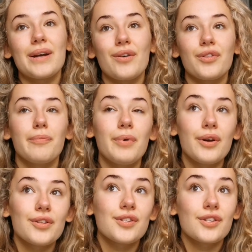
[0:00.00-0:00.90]
my god, the
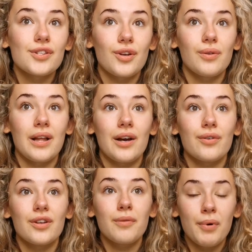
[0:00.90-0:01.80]
birds are so
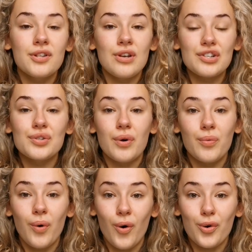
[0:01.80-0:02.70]
loud. The birds are actually
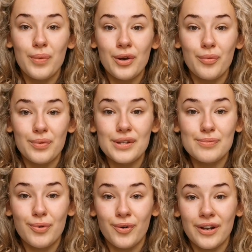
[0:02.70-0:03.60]
what woke me up
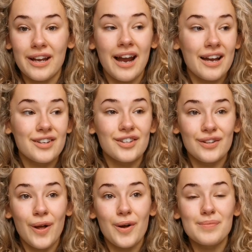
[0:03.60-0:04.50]
this morning. I had an
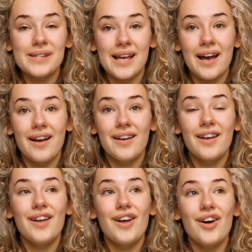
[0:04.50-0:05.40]
alarm set
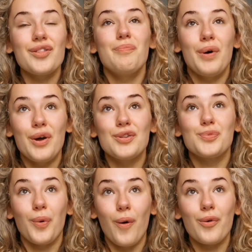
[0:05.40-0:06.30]
and the
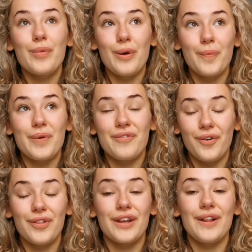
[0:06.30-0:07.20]
birds woke me up
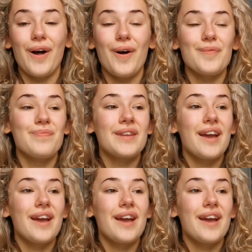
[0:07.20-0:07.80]
before the alarm.